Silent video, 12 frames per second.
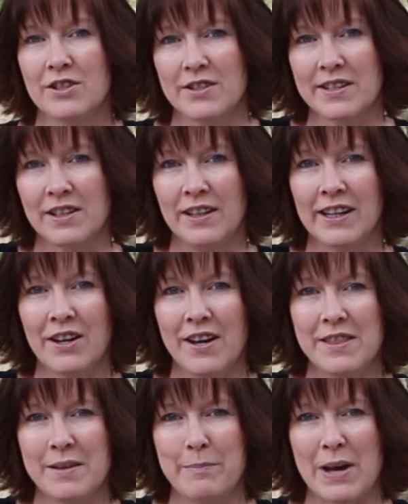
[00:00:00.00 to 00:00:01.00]
Just click
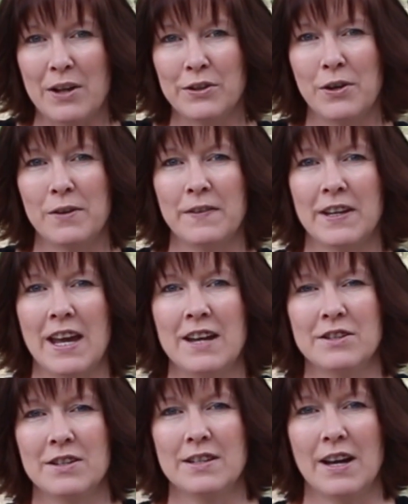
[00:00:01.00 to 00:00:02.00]
on the bell
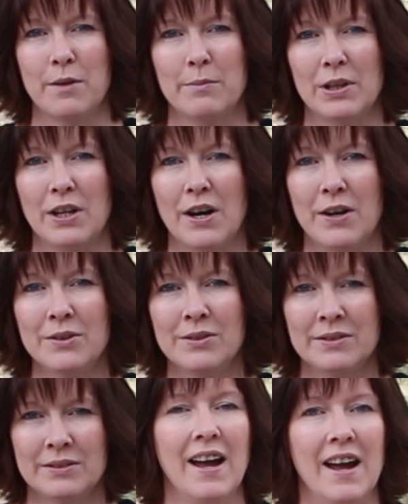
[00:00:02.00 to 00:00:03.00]
notification down below
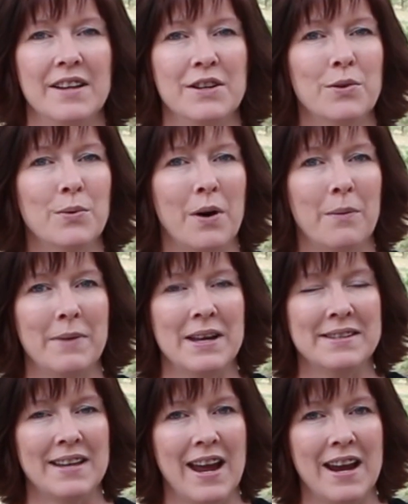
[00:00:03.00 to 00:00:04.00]
and you won't
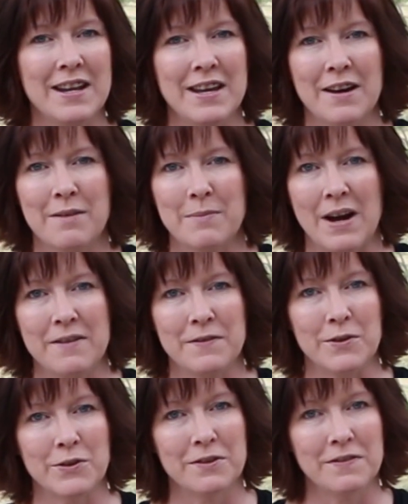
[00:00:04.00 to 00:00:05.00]
miss any of my
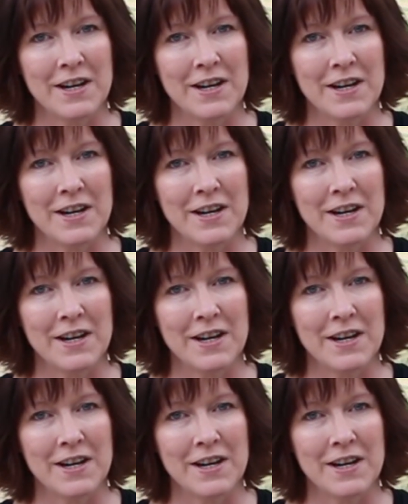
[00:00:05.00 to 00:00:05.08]
future